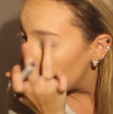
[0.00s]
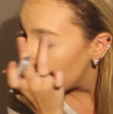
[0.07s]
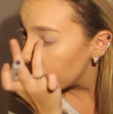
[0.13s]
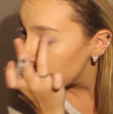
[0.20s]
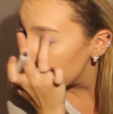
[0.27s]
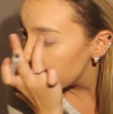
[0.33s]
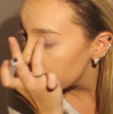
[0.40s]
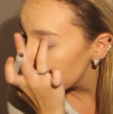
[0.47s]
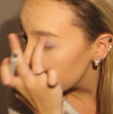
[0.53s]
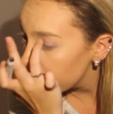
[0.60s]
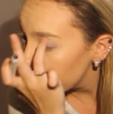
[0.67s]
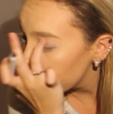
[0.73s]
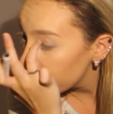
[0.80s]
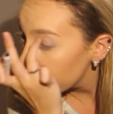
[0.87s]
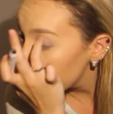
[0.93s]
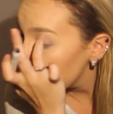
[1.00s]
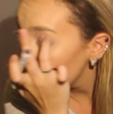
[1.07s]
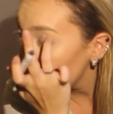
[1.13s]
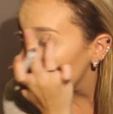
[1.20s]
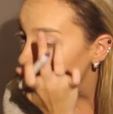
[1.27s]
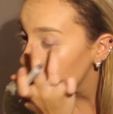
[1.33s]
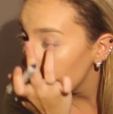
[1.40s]
I want this to be really
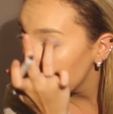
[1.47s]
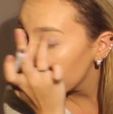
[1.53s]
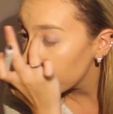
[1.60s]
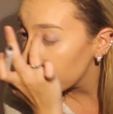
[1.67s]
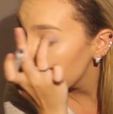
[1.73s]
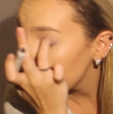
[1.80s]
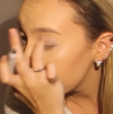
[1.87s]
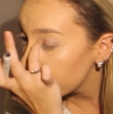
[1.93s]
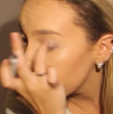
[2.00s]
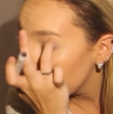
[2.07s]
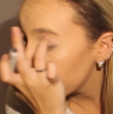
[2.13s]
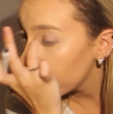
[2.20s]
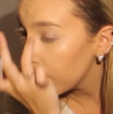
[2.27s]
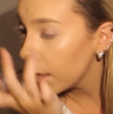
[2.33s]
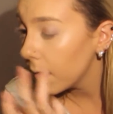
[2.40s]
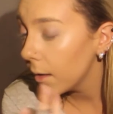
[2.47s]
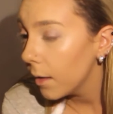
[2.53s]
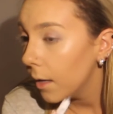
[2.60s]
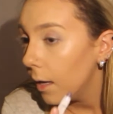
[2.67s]
light and really smoky,